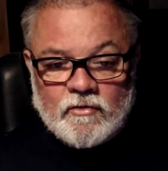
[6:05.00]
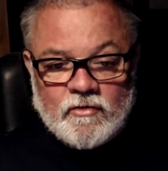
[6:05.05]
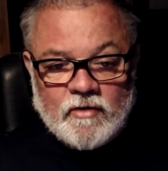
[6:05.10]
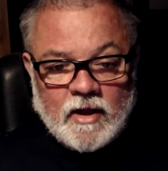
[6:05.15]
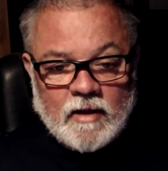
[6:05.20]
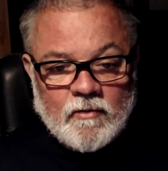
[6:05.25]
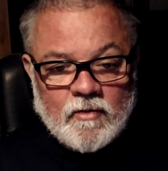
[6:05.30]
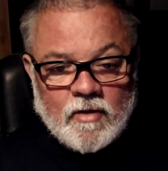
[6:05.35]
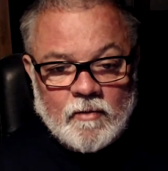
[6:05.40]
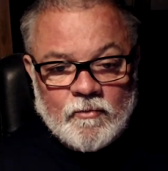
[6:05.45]

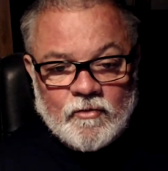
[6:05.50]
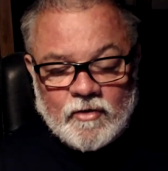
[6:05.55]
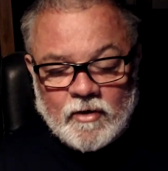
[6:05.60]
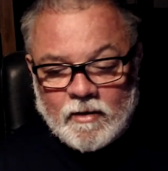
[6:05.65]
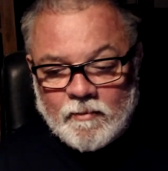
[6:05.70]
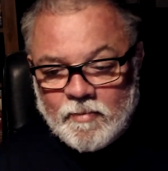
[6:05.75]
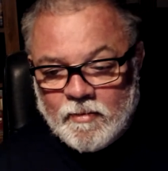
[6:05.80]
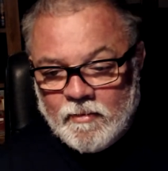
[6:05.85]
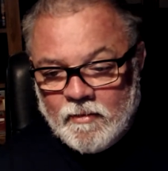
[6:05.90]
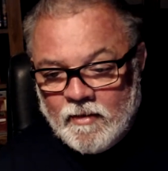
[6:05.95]
name comes
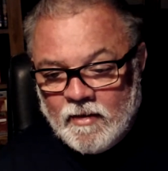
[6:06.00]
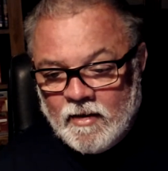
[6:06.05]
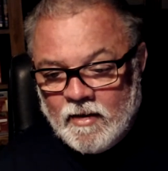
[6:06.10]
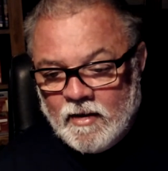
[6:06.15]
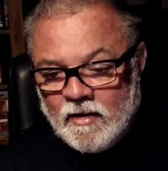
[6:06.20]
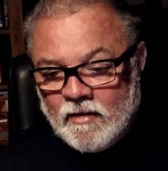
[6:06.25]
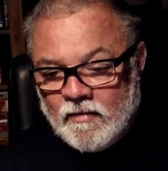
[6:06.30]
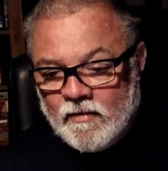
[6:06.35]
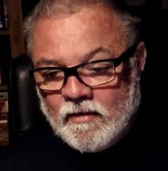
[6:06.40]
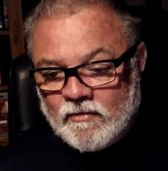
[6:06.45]
up,
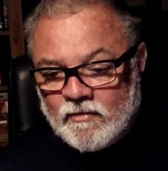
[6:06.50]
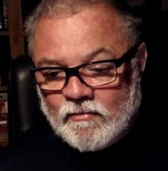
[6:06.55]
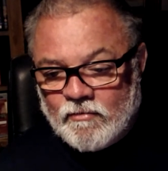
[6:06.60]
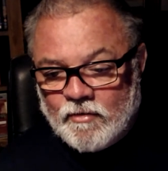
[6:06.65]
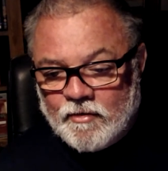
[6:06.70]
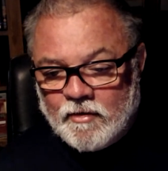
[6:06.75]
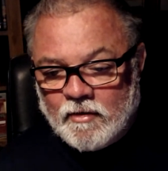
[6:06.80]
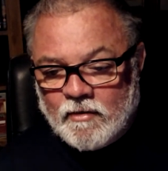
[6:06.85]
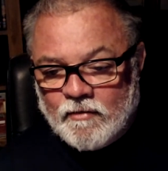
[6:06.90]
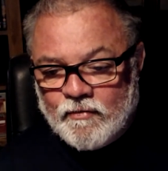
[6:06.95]
there's a
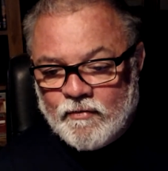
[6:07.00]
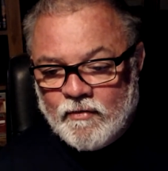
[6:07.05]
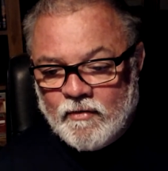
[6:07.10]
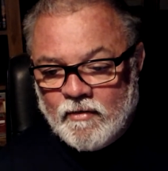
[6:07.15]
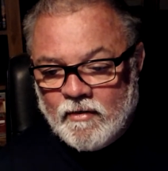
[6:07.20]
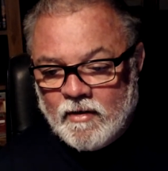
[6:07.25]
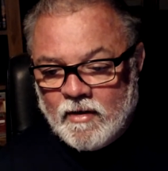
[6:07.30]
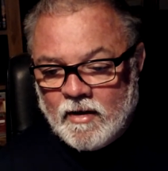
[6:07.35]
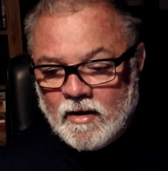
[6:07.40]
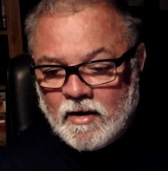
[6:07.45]
runoff,
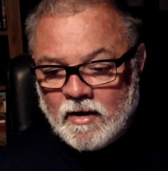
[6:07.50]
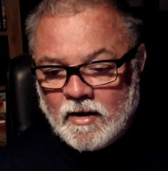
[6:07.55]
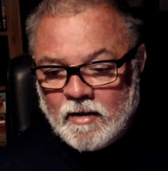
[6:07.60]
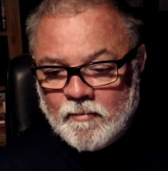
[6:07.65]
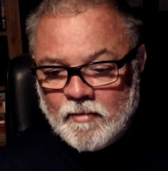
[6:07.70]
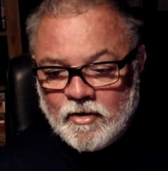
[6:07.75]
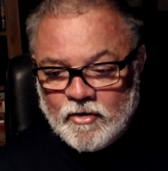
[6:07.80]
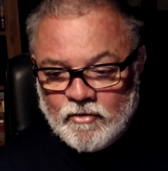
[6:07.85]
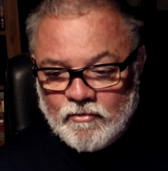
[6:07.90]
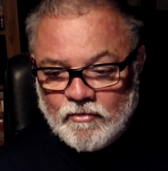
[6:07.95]

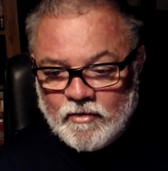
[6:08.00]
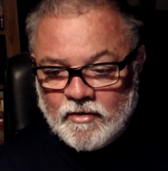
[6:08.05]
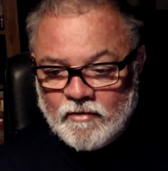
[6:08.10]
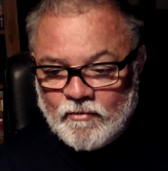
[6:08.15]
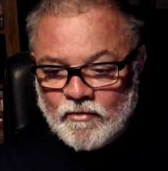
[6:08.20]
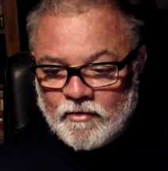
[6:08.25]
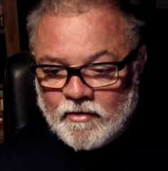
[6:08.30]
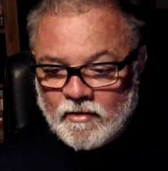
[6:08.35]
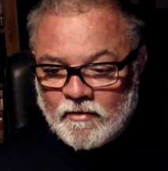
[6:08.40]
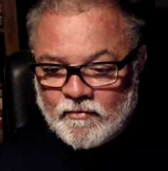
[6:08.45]
and you're in the
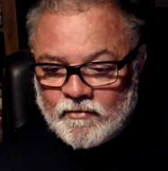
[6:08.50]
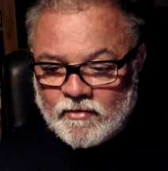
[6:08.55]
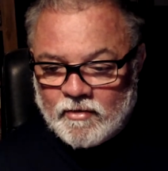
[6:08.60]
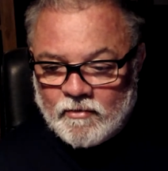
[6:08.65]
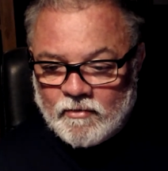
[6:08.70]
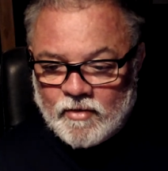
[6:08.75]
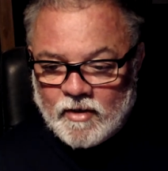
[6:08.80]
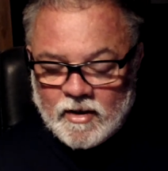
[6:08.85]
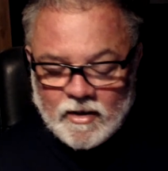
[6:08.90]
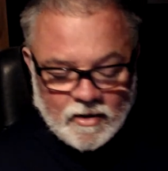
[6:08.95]
runoff. So
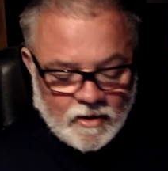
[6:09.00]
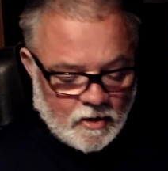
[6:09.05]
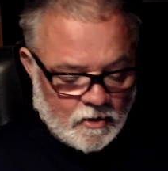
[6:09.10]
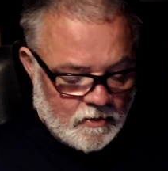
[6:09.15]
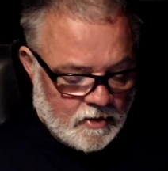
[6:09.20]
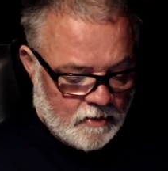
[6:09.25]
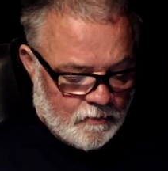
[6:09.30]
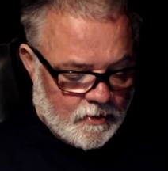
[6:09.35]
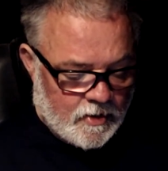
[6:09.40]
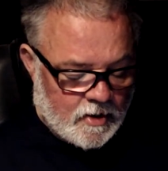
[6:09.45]
there you go.
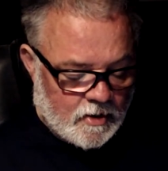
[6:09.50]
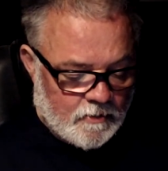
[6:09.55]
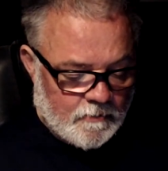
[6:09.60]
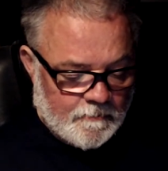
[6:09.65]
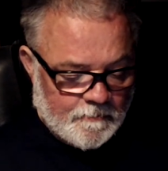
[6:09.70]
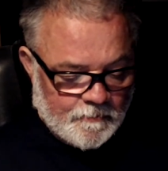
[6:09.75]
Here we go.